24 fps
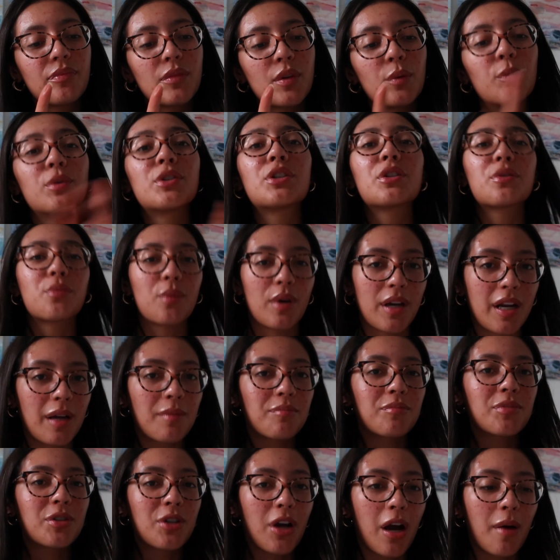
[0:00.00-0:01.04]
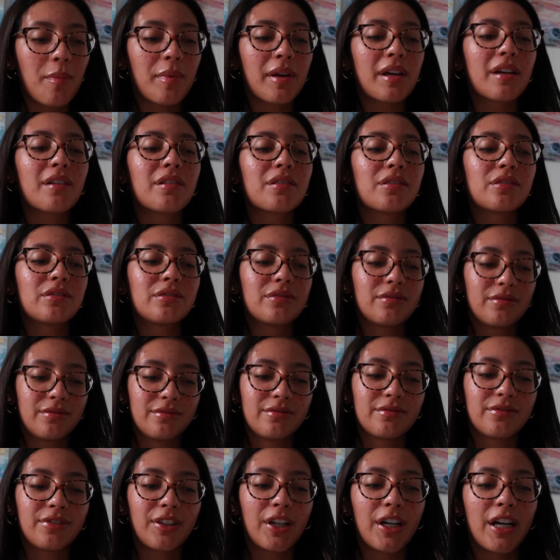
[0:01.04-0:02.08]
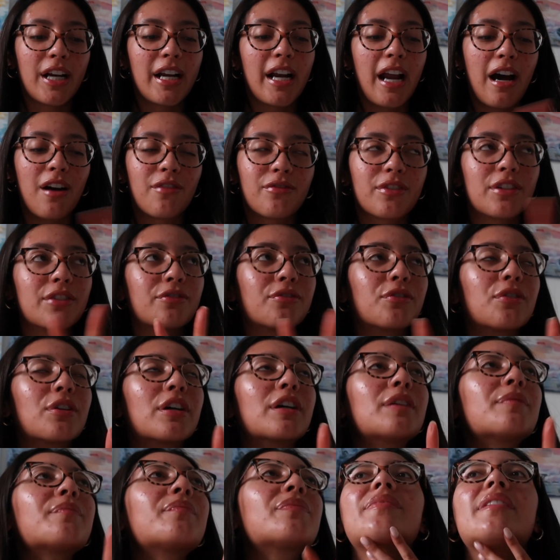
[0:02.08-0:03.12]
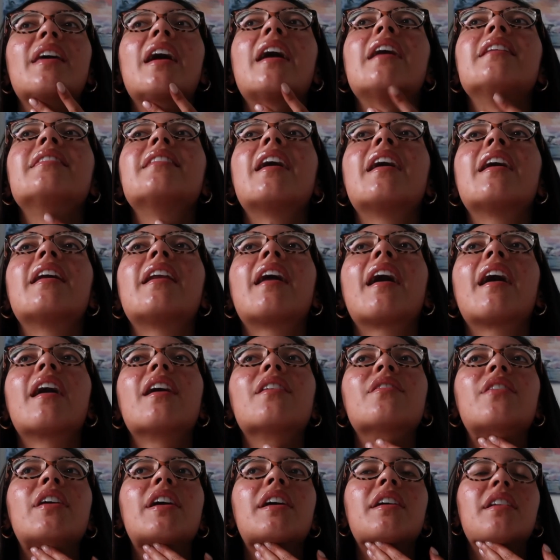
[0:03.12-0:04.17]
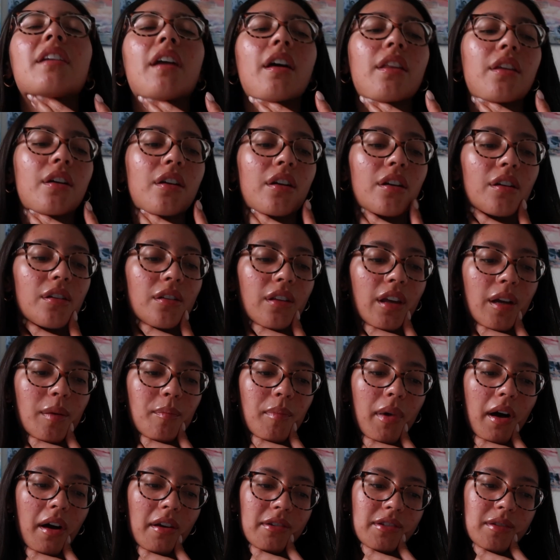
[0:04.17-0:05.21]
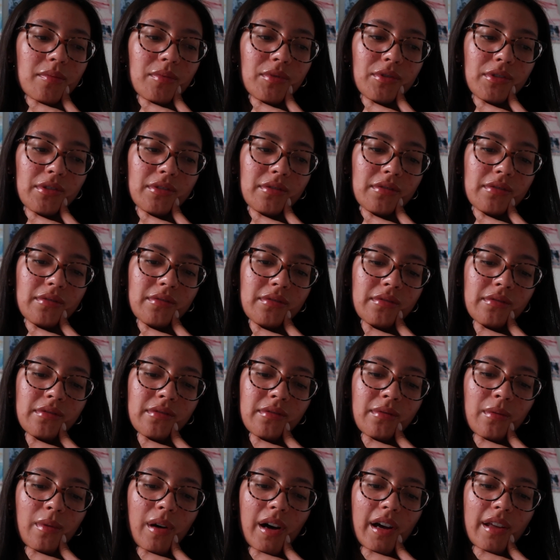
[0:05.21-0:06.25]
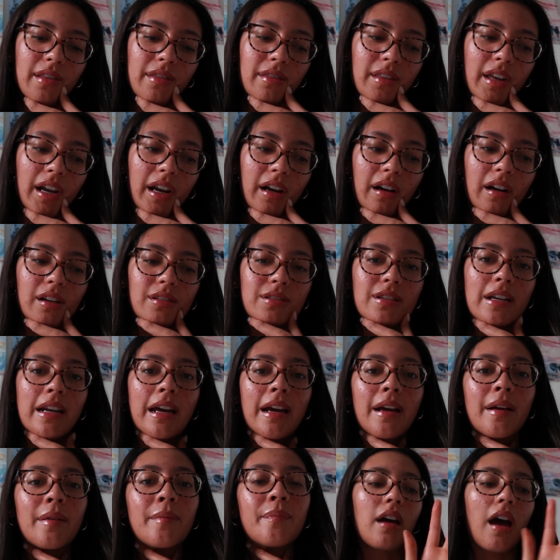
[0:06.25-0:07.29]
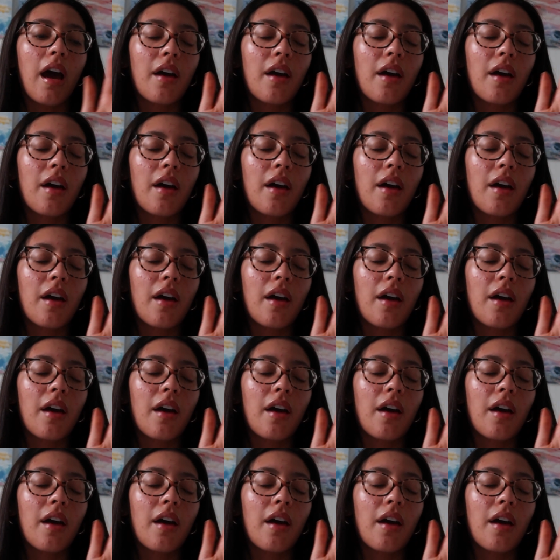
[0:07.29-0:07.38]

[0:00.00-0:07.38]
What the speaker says: which is what I'm shopping for an outfit for, and then I have like another like possible one that I got today.